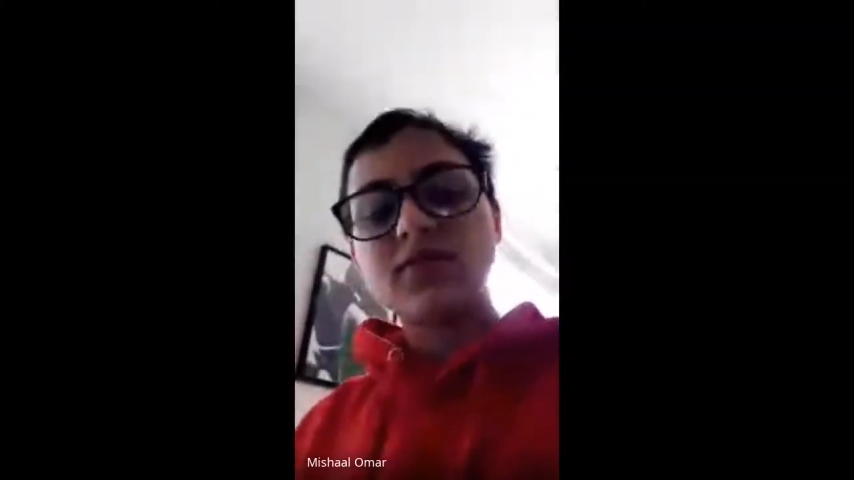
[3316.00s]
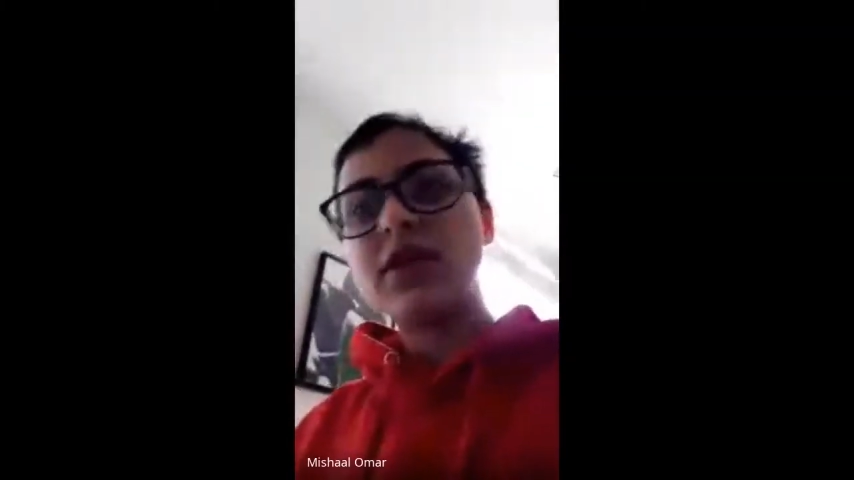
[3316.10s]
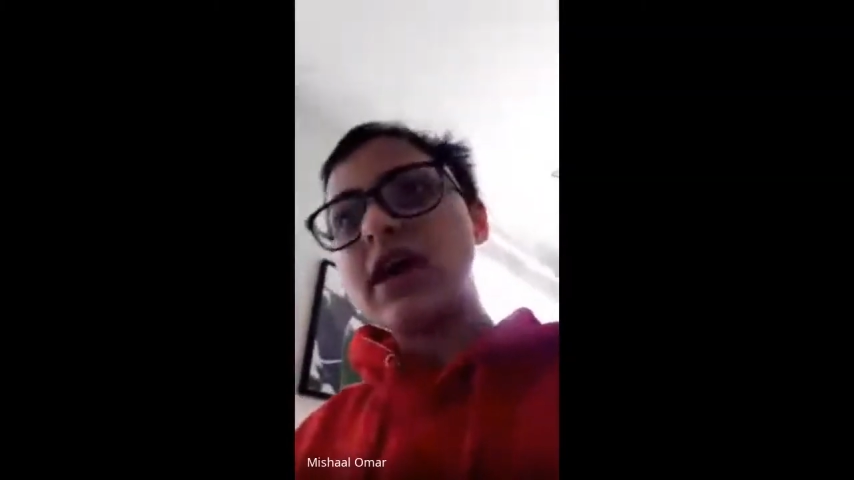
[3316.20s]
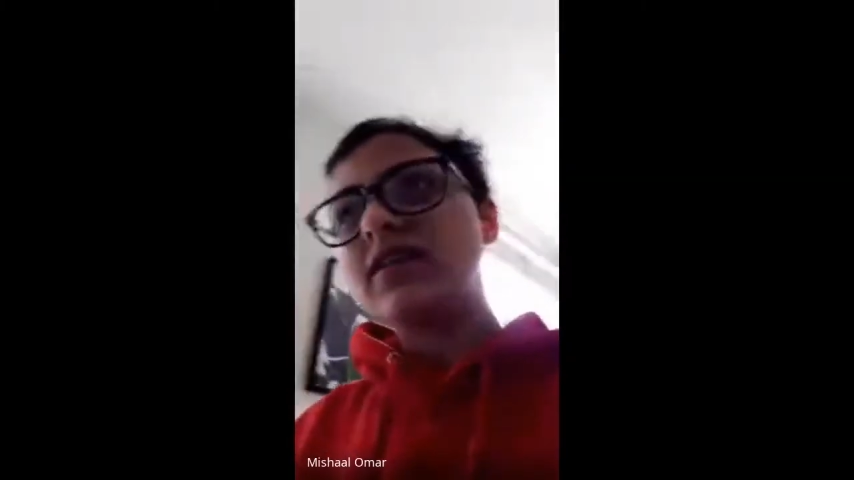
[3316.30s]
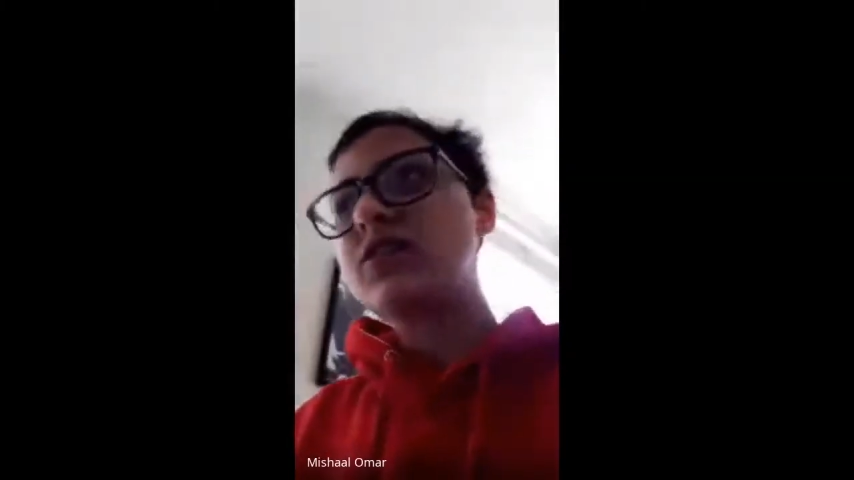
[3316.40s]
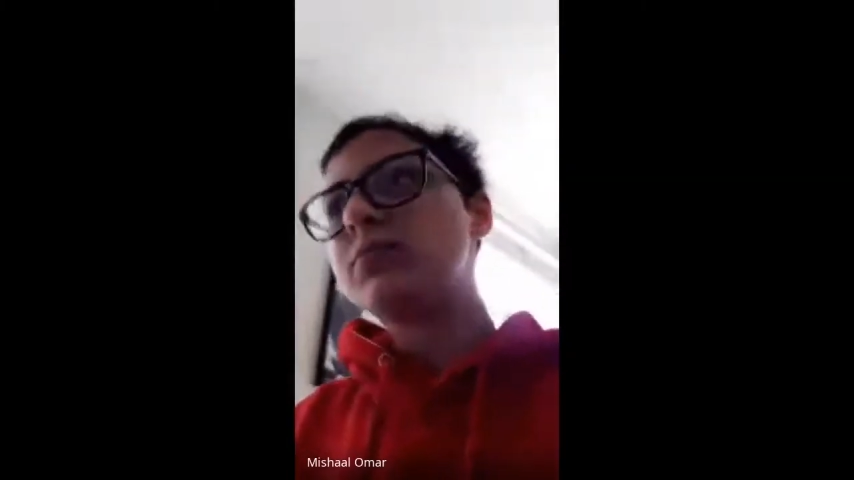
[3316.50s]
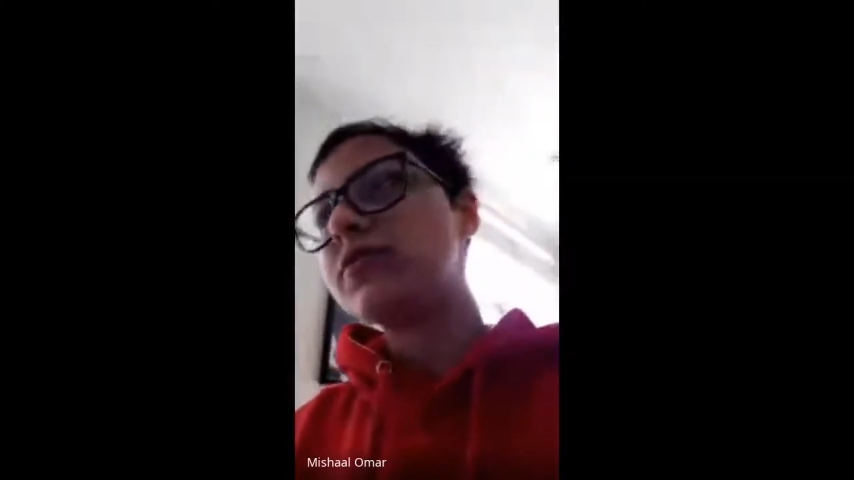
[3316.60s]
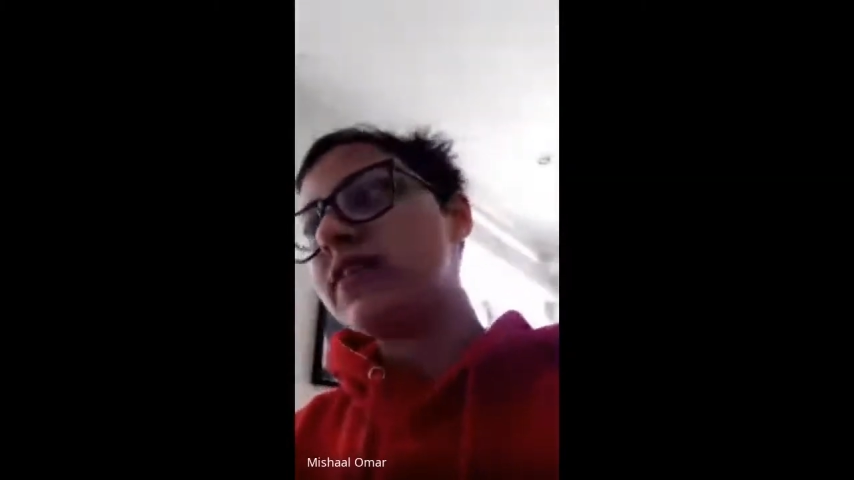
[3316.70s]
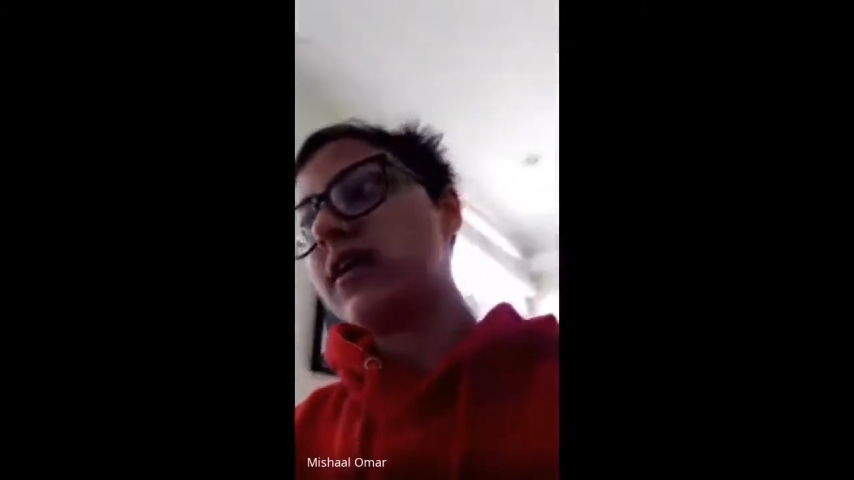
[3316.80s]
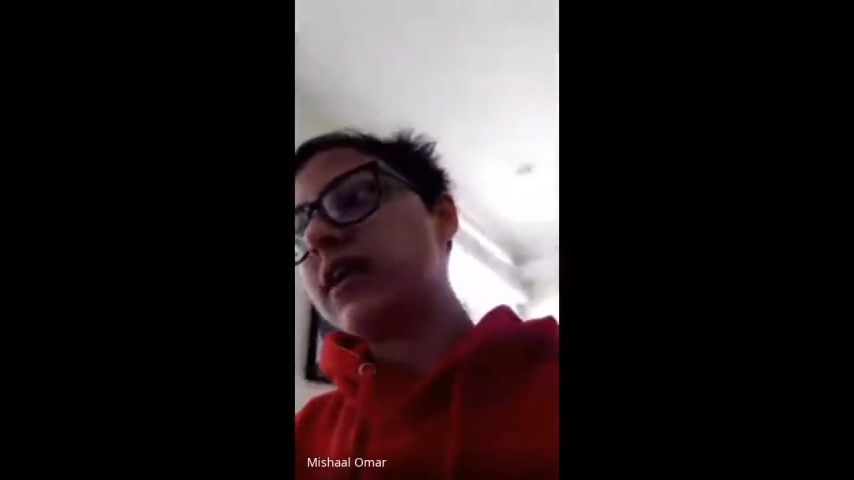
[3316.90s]
so yeah, in
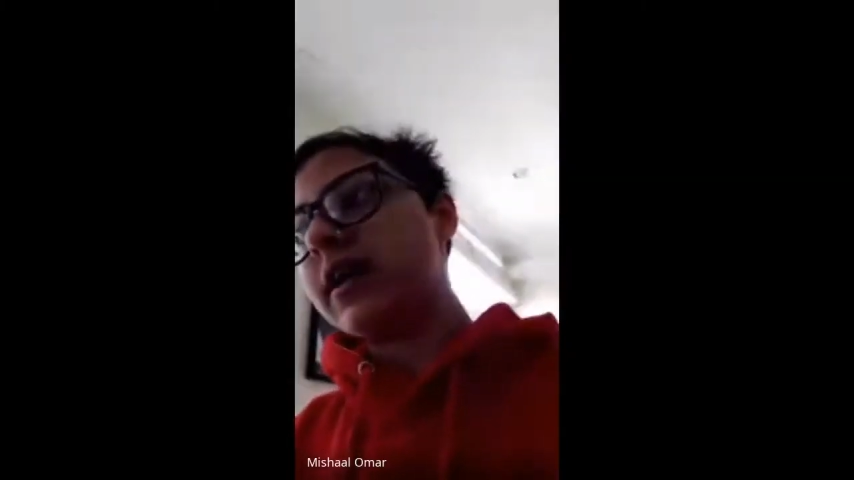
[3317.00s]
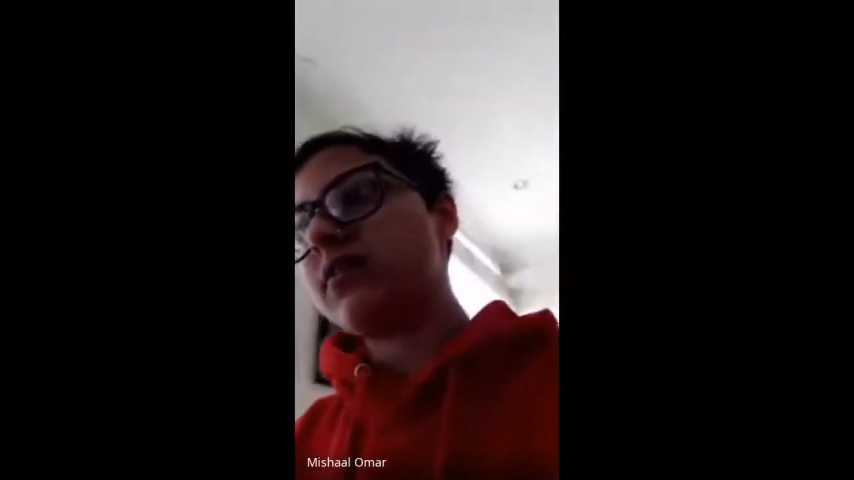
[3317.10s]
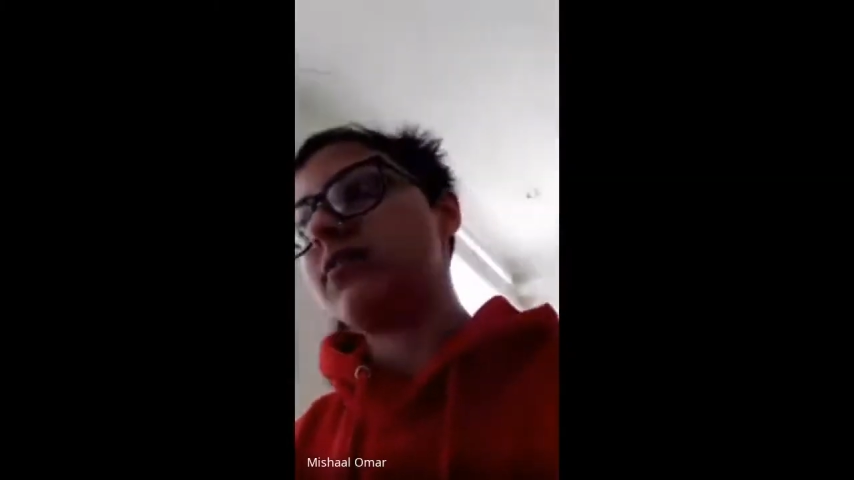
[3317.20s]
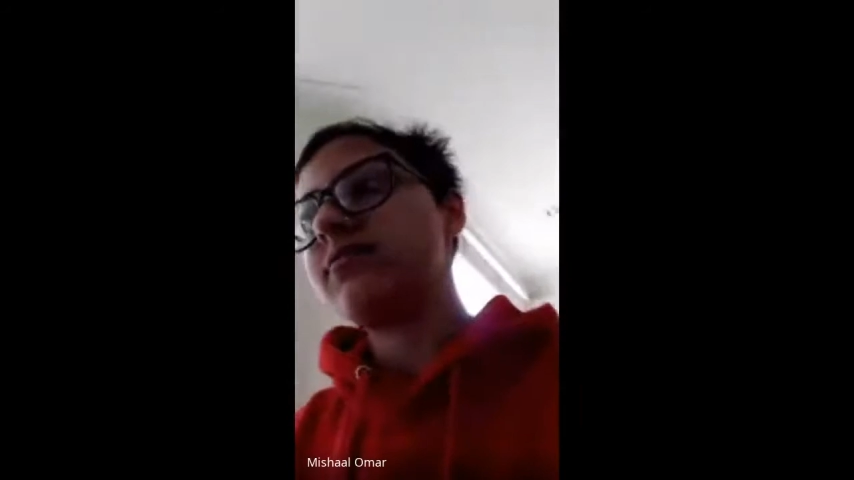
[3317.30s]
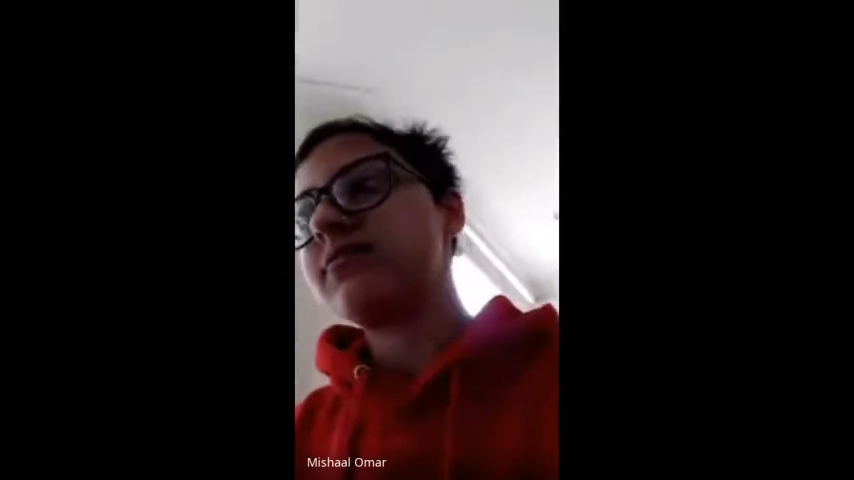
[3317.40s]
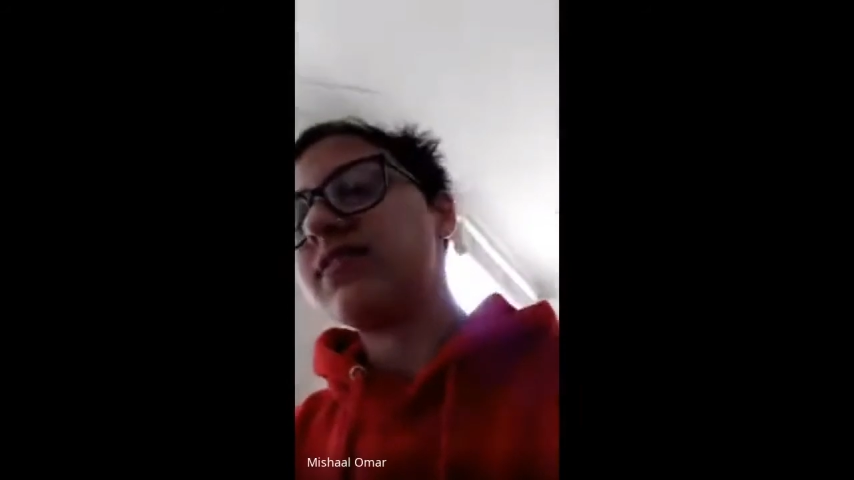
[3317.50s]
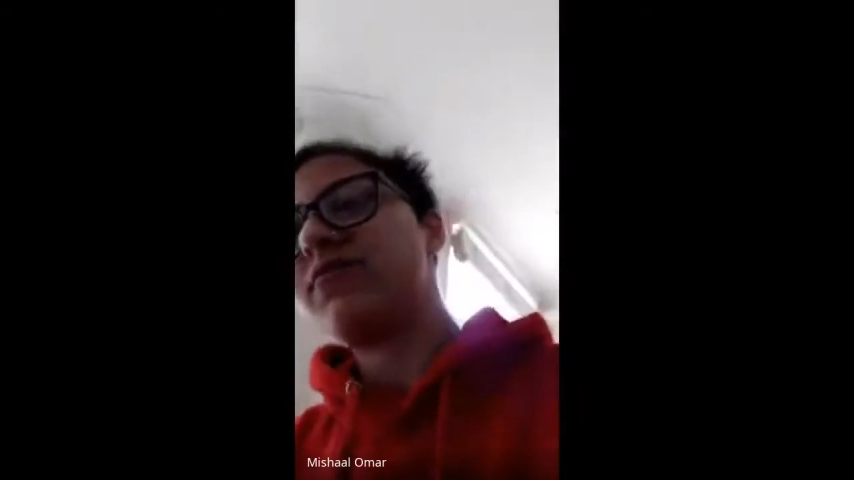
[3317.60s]
terms of that, like